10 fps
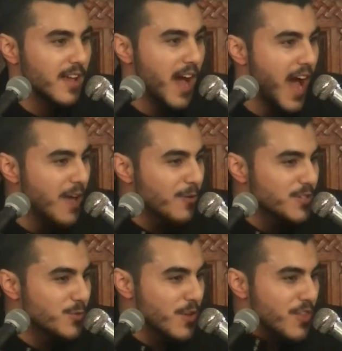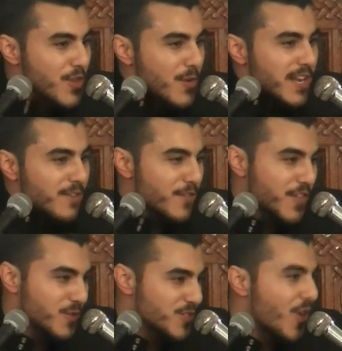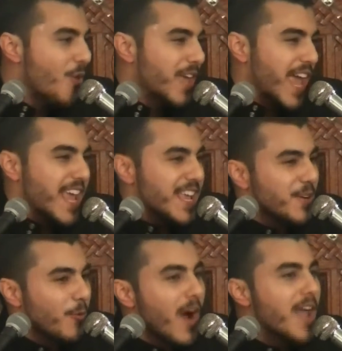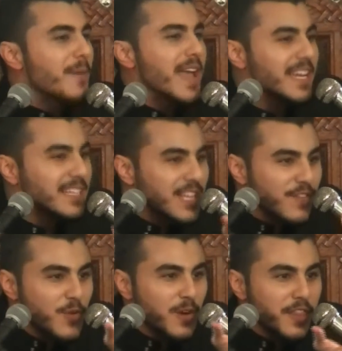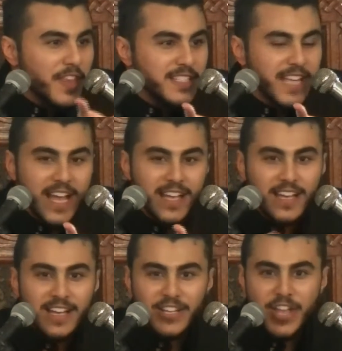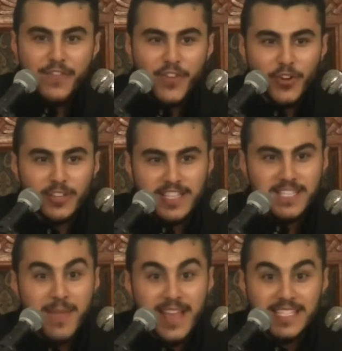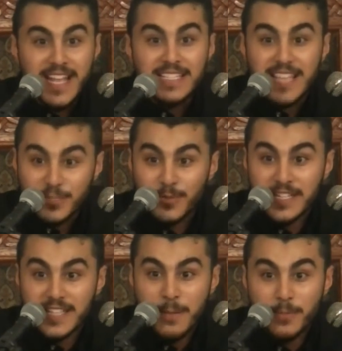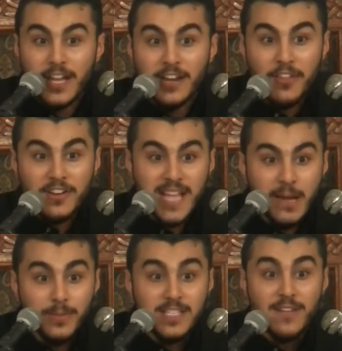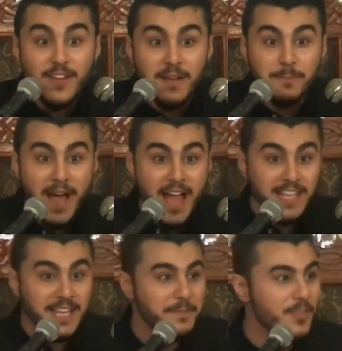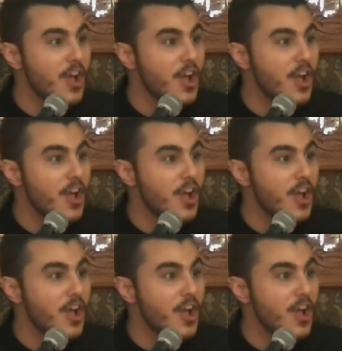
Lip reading: I was with you and everything was okay. Why am I going to leave you when things get difficult? Doesn't make sense. That's one example. Another example is of a companion